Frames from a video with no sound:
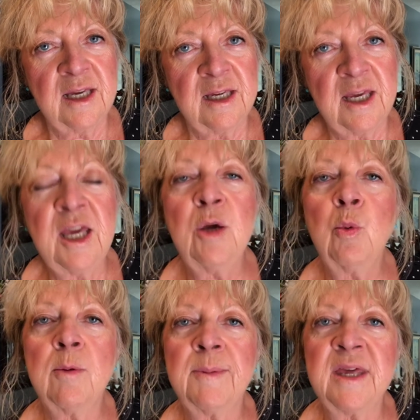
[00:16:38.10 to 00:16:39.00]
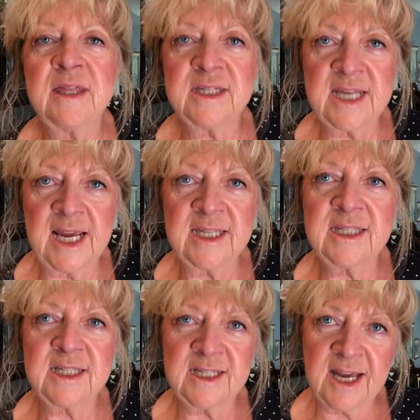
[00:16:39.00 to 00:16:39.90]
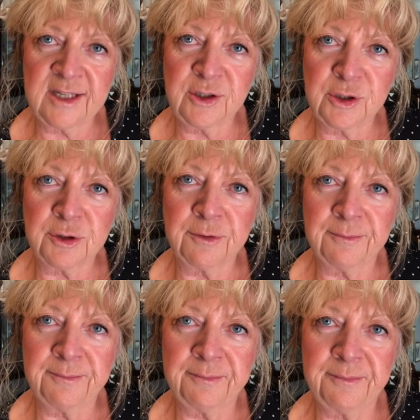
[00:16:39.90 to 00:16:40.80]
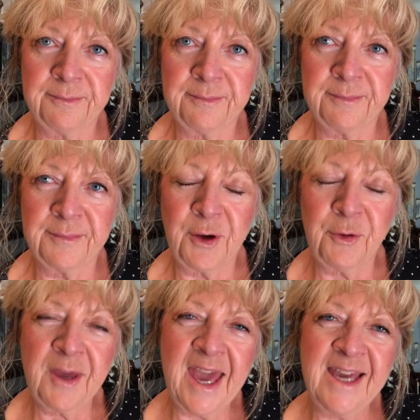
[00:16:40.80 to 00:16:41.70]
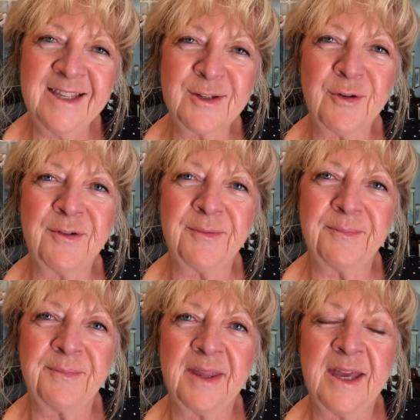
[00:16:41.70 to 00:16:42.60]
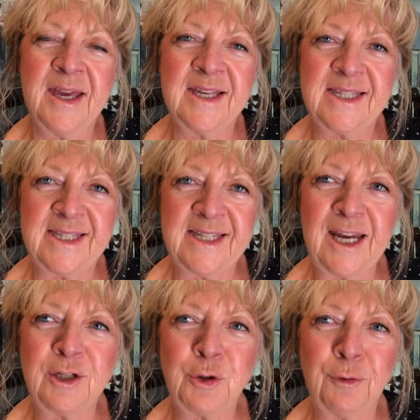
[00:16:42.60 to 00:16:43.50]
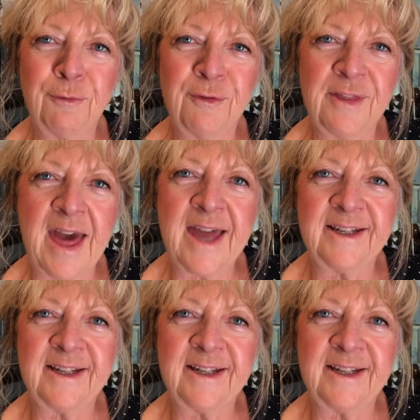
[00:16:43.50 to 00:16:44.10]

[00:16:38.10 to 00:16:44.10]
He will be the taste tester. Okay, so stay tuned for that.